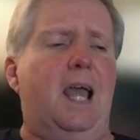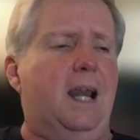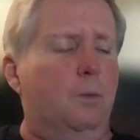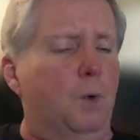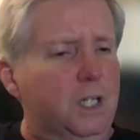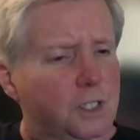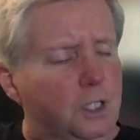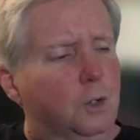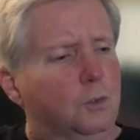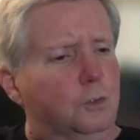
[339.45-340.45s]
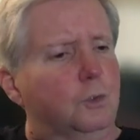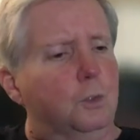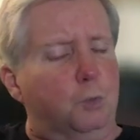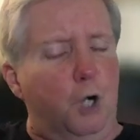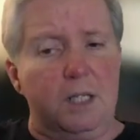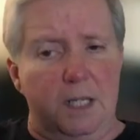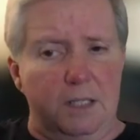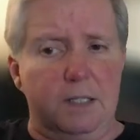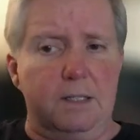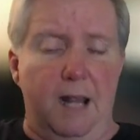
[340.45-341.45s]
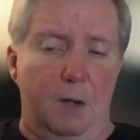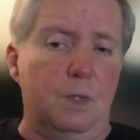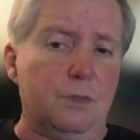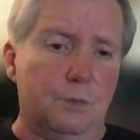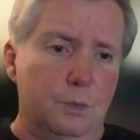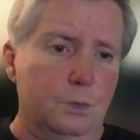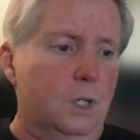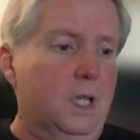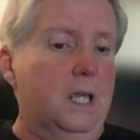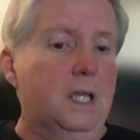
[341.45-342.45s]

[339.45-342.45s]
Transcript: and I wanted to go through the process that I went through